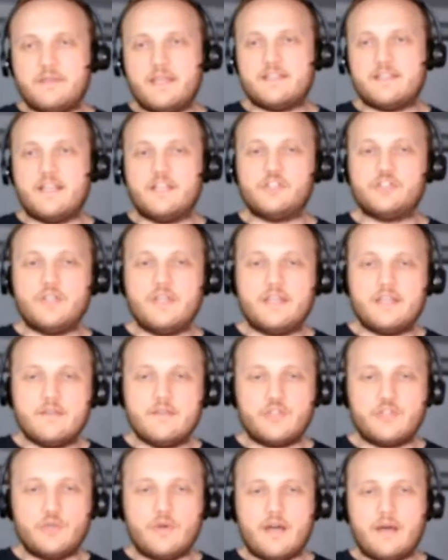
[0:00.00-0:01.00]
essentially
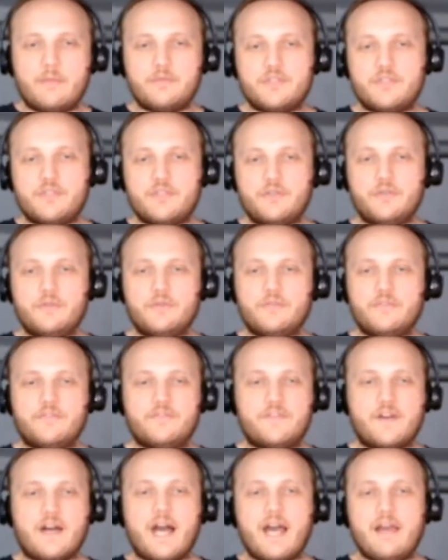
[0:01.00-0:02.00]
gives you up to
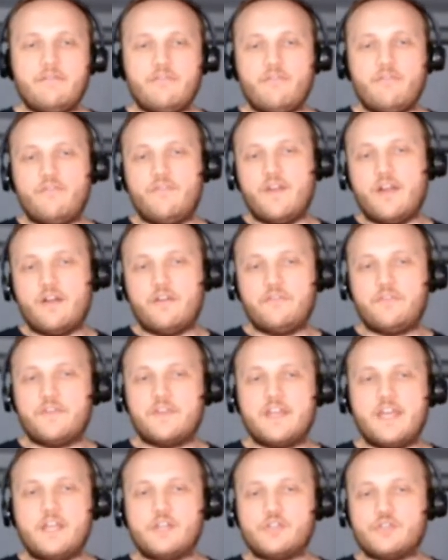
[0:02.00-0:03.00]
5
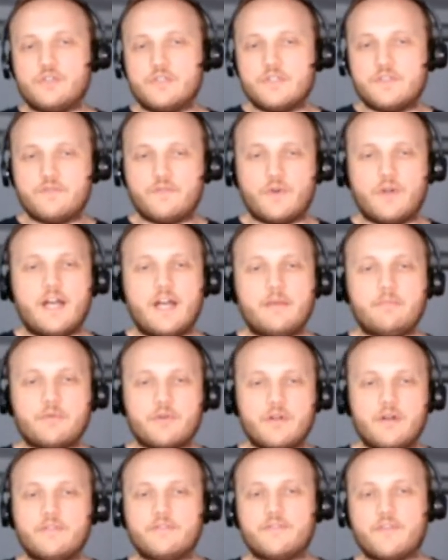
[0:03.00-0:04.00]
verifications for
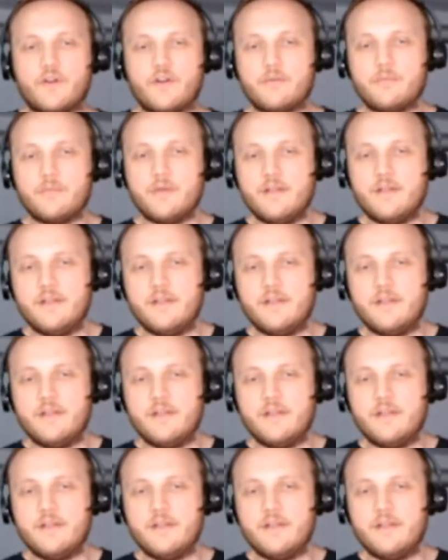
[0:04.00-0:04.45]
HYPR affirm